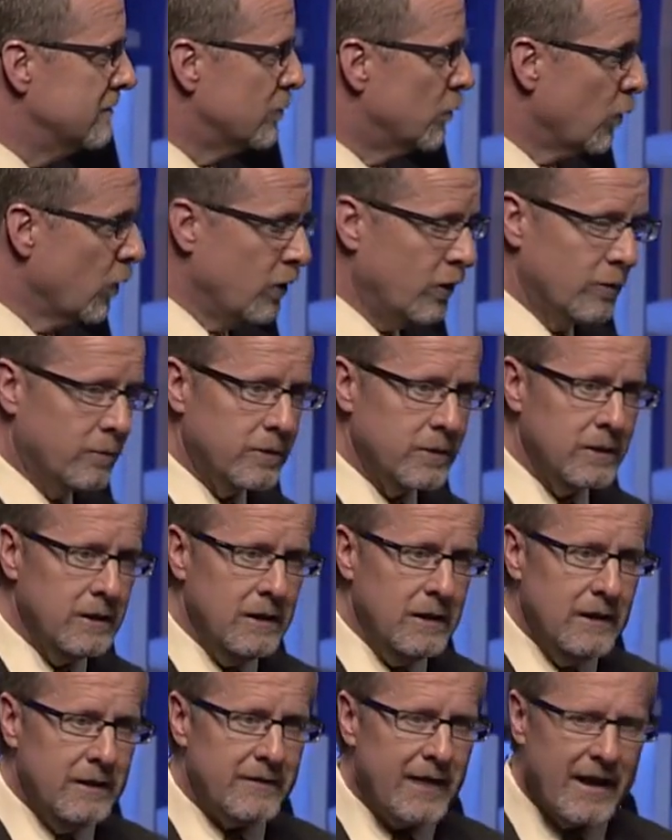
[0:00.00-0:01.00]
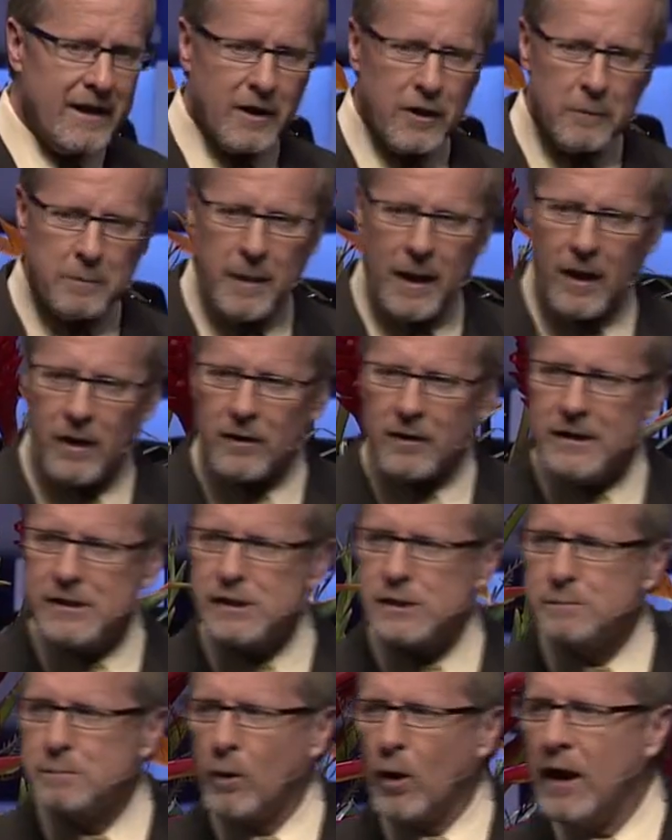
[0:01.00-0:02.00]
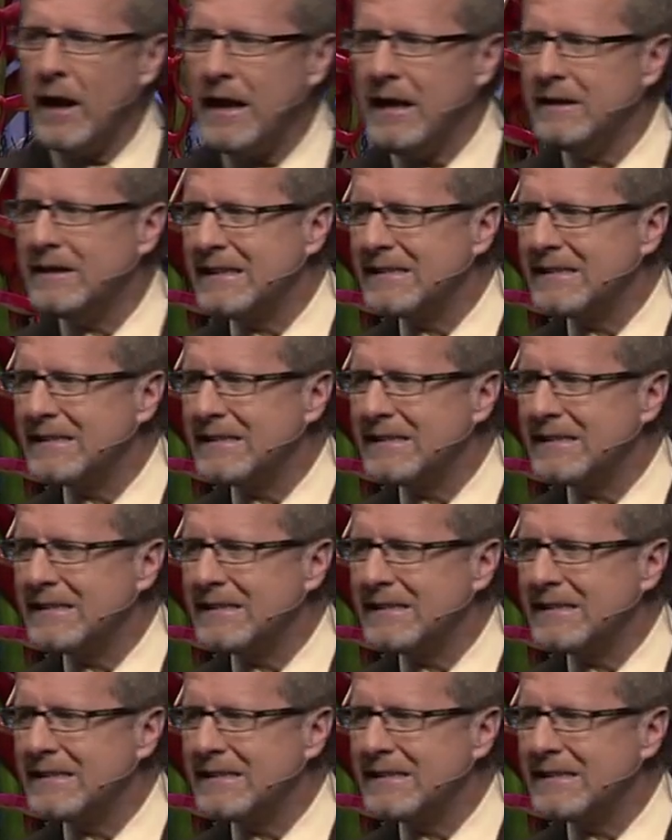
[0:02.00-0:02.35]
group that had apparently sprained